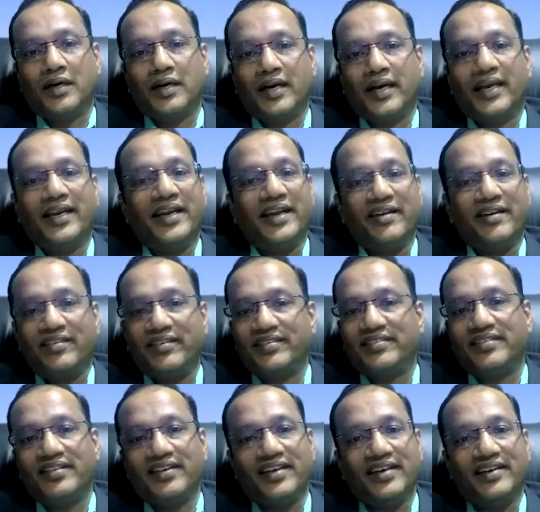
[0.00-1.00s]
any
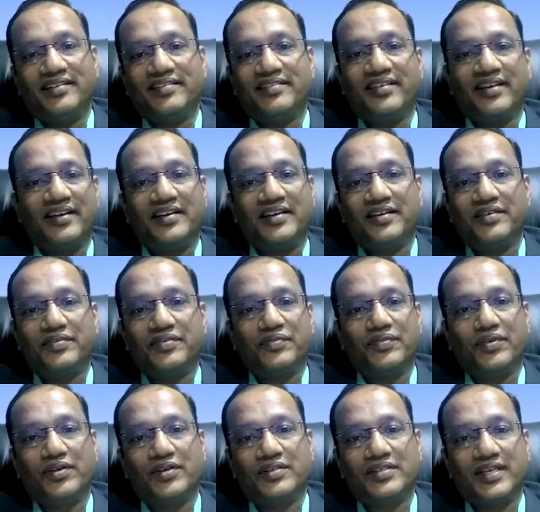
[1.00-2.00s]
interesting incentives
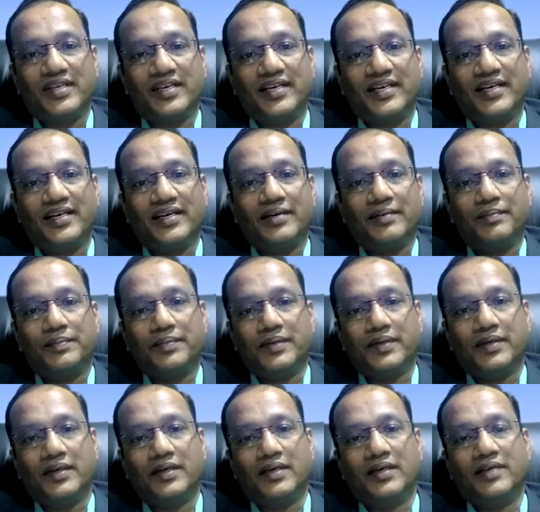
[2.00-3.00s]
for setting up
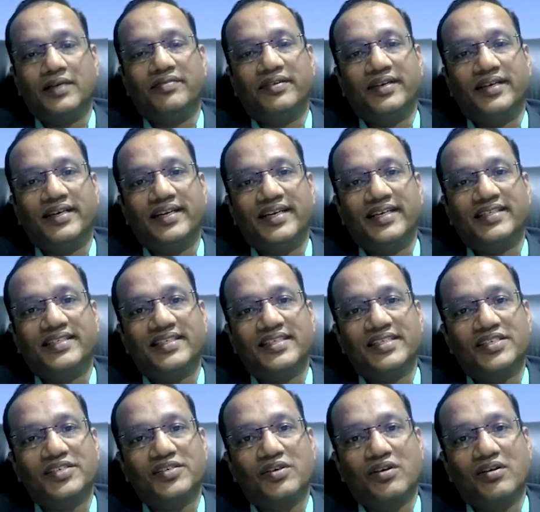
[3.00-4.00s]
fintechs in
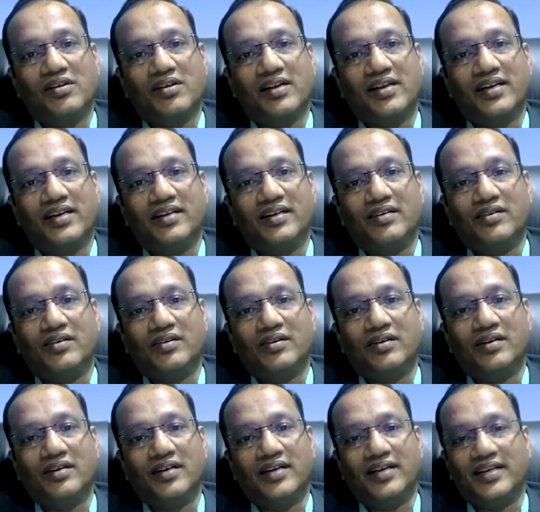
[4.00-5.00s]
Scotland,
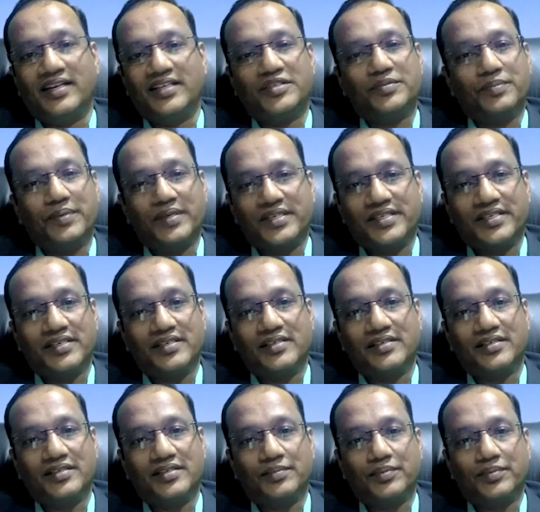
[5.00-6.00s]
or any special
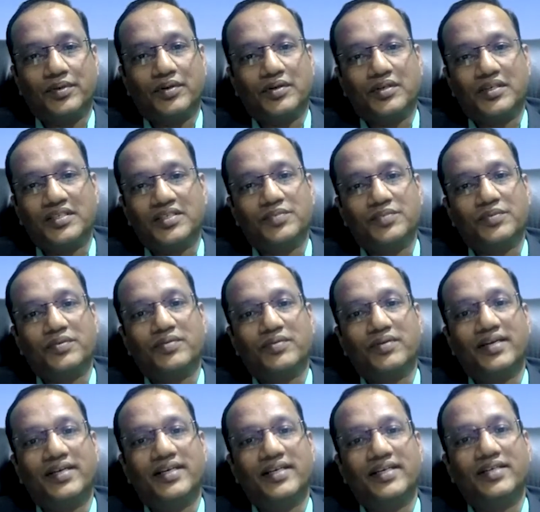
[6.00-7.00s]
support is
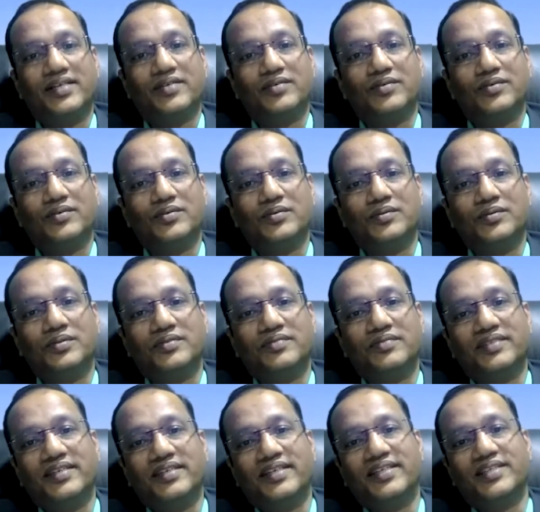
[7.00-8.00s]
provided to the
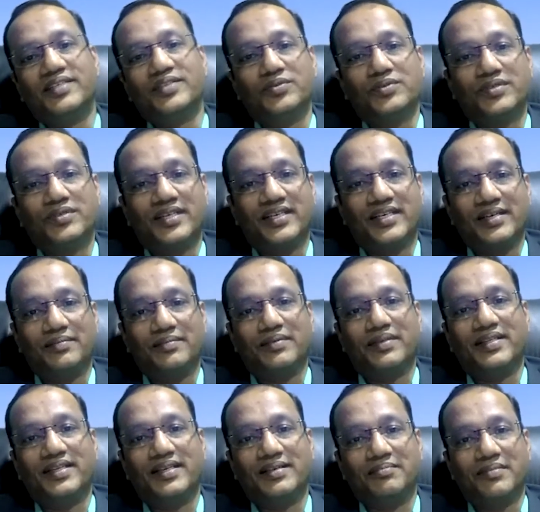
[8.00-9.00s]
fintechs who set up in
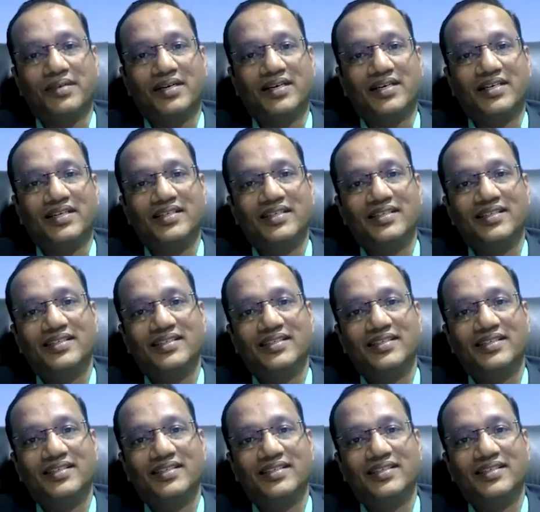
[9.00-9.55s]
that market?